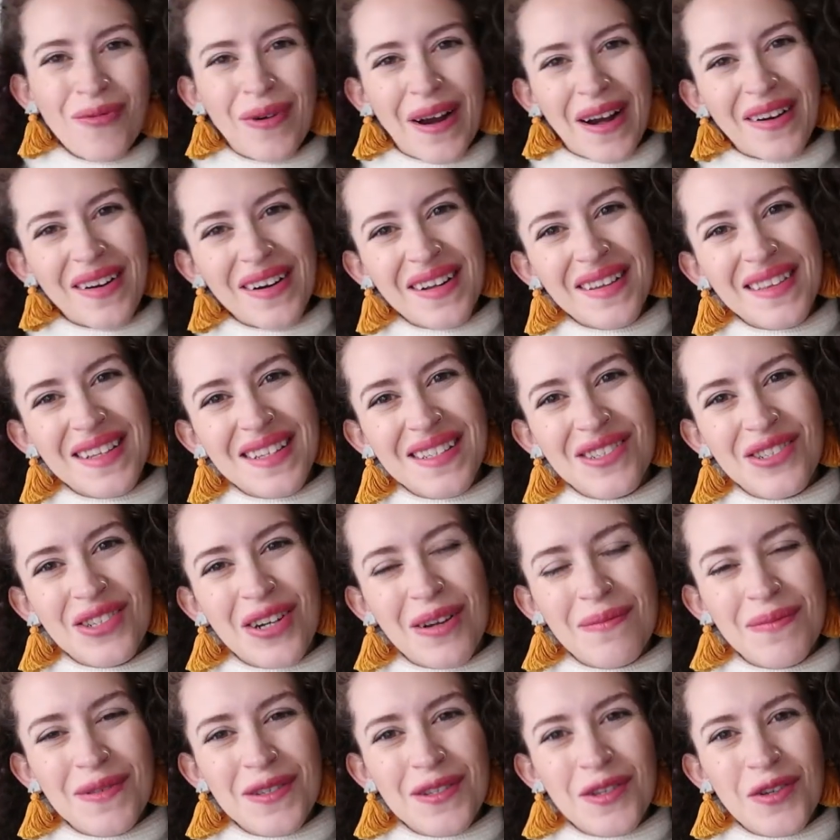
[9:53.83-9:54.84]
wearing this
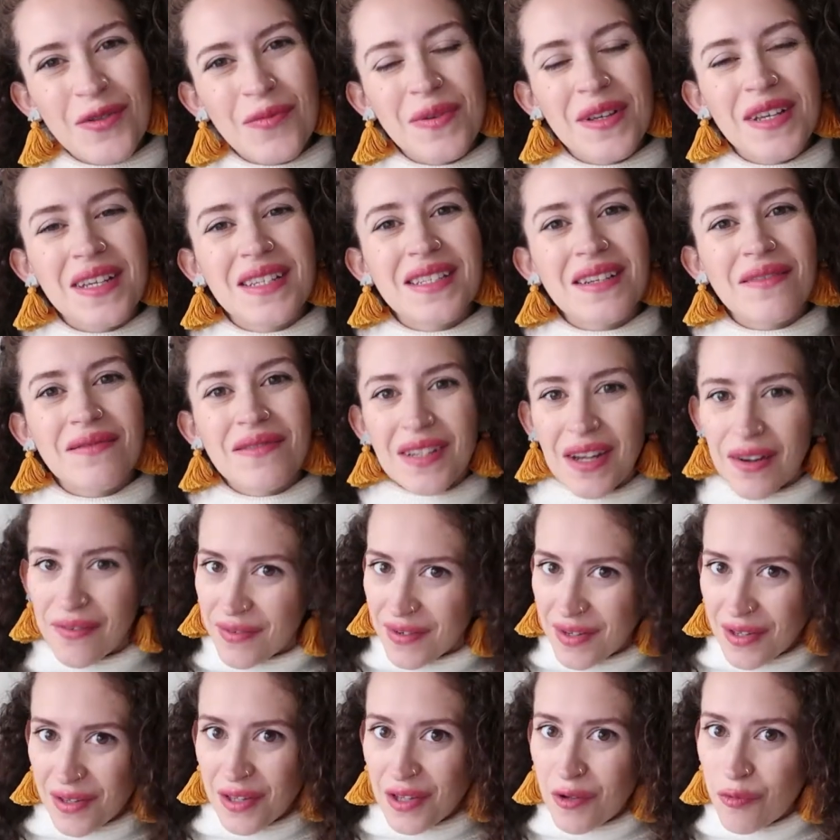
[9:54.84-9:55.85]
jumpsuit because I've
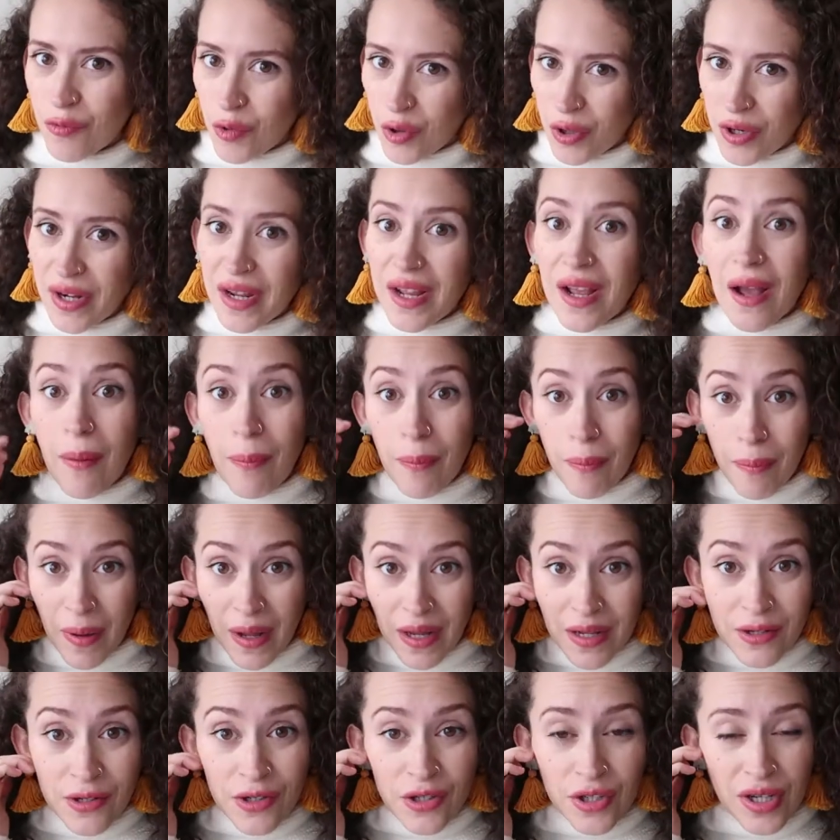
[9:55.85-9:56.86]
definitely worn it a
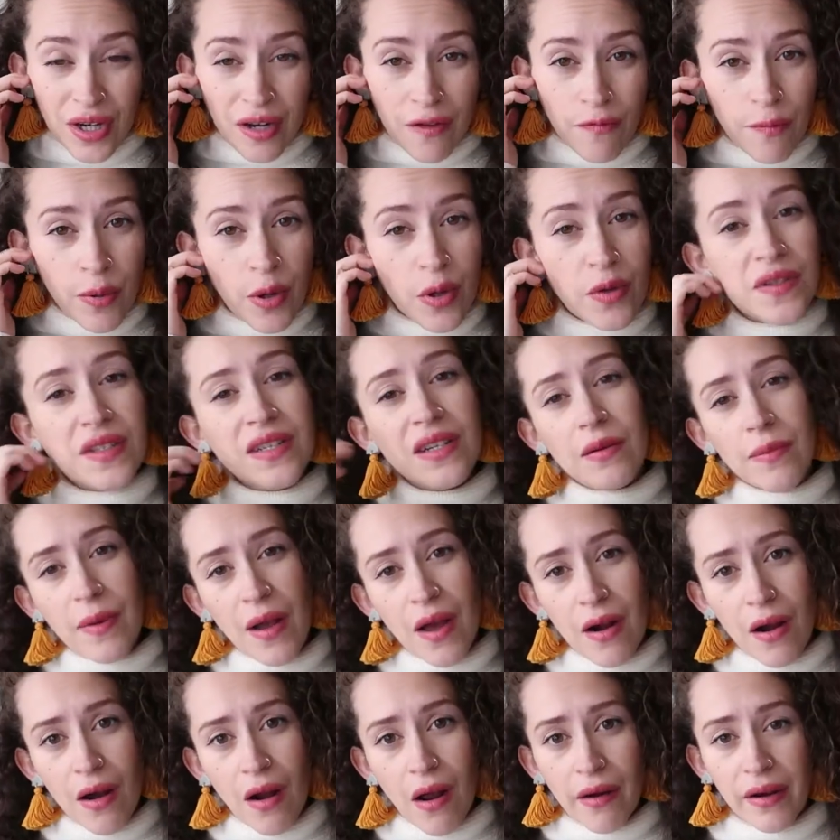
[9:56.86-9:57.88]
bunch and I've posted
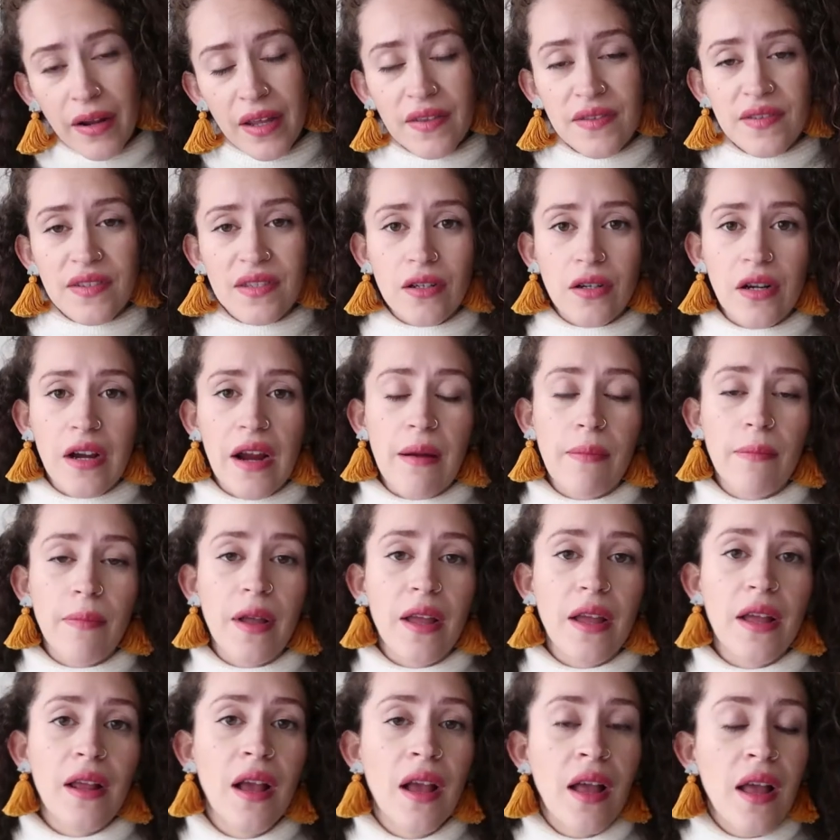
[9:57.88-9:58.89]
about it on Instagram,
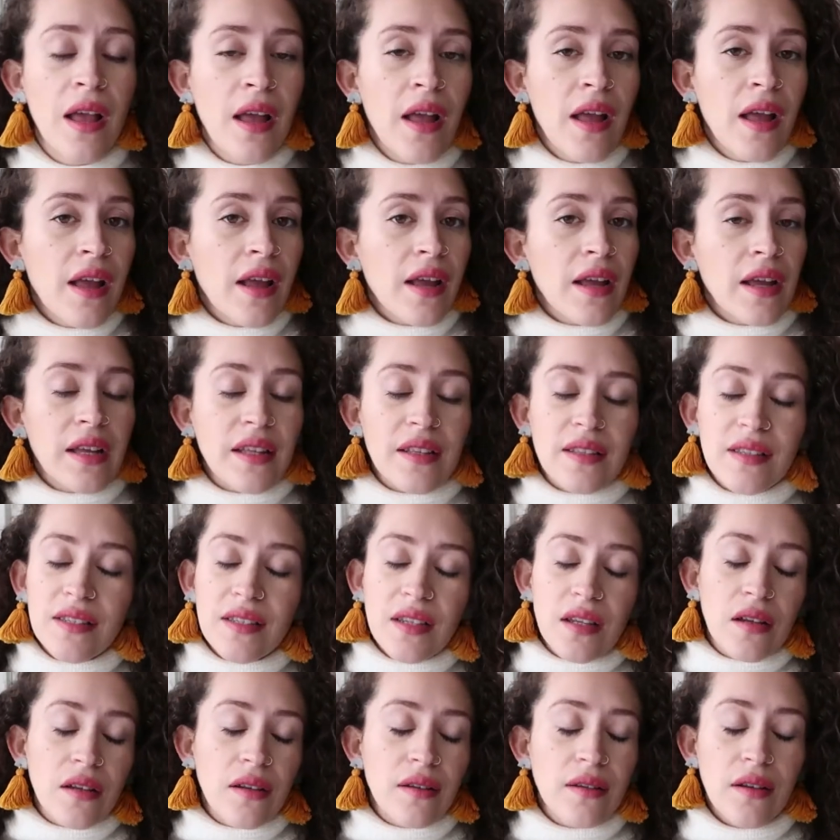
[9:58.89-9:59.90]
but
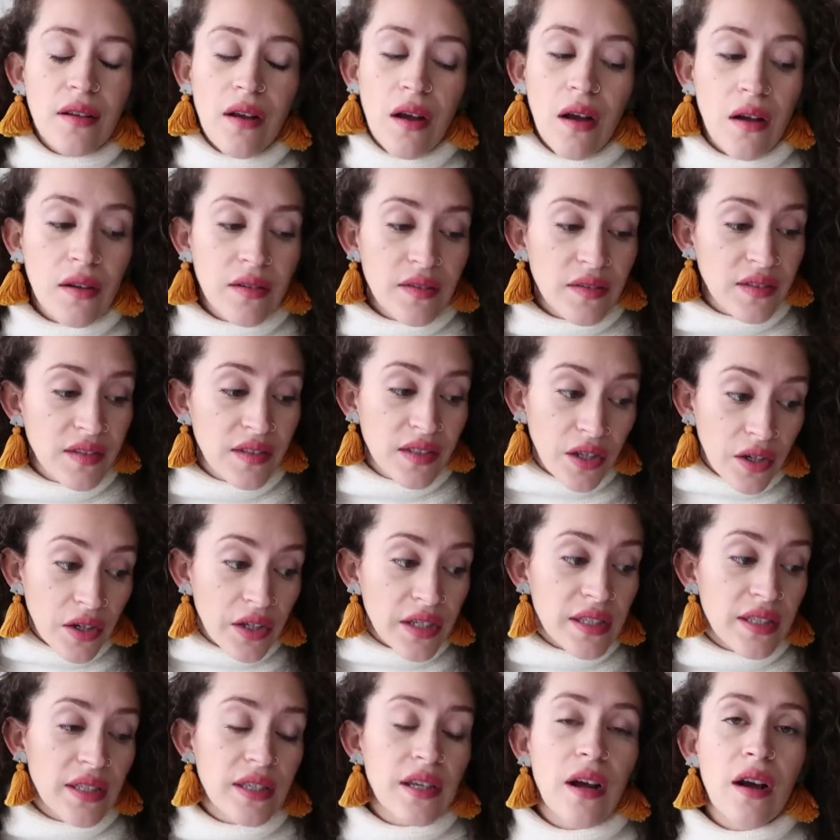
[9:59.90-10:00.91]
it's
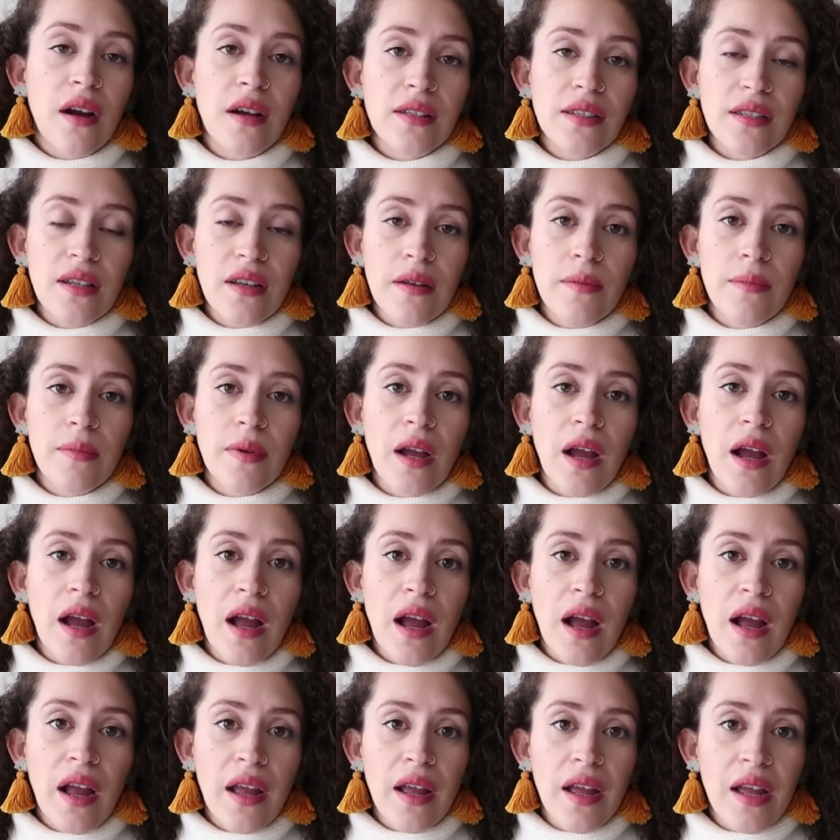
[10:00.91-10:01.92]
seriously awesome.
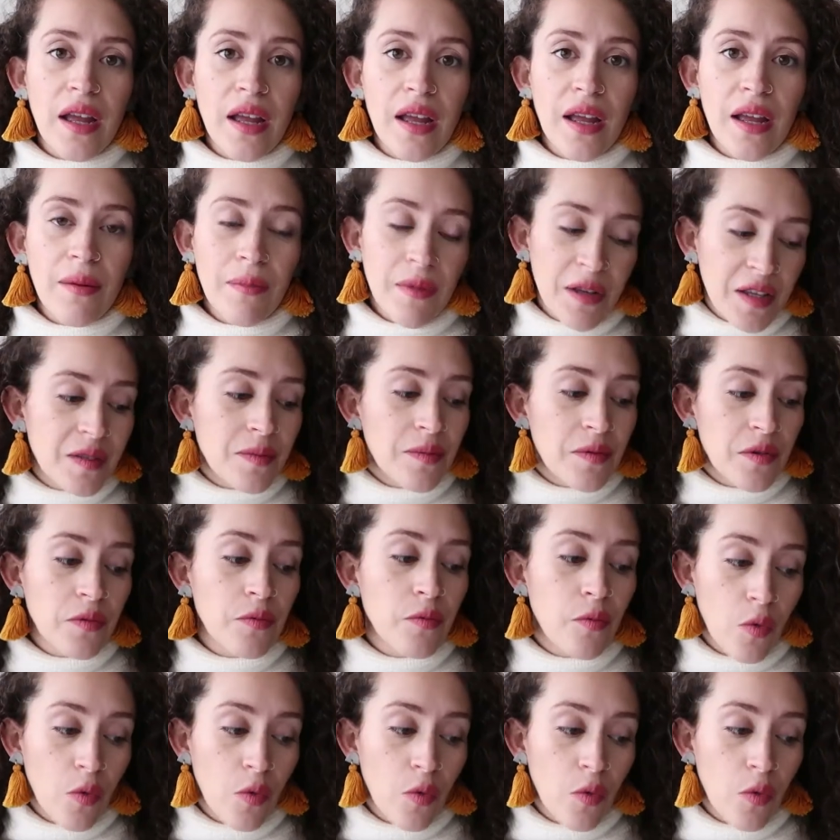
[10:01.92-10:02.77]
I It makes me